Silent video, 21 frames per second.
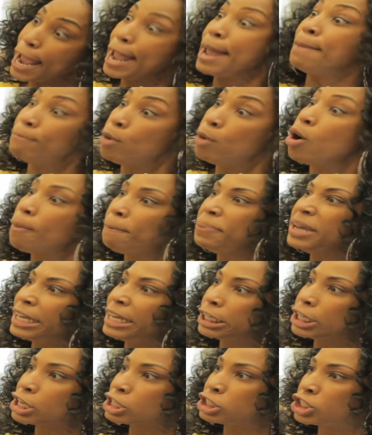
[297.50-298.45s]
and more
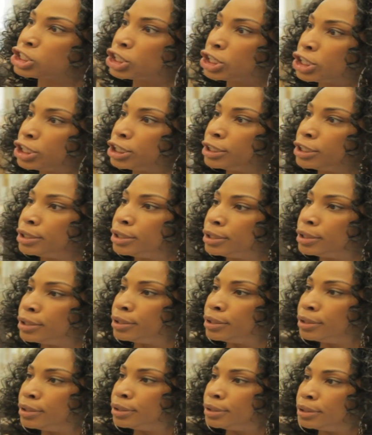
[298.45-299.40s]
bitch.
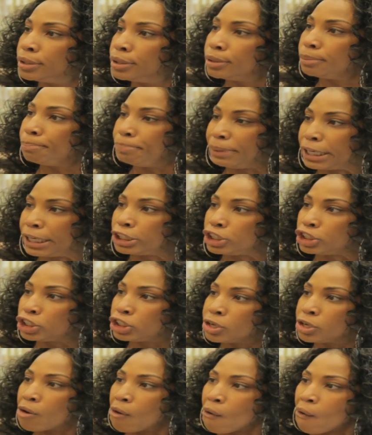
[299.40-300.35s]

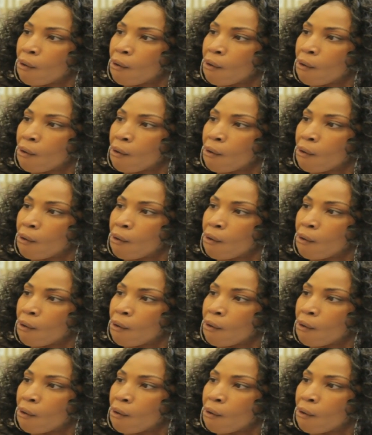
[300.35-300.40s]
Bitch.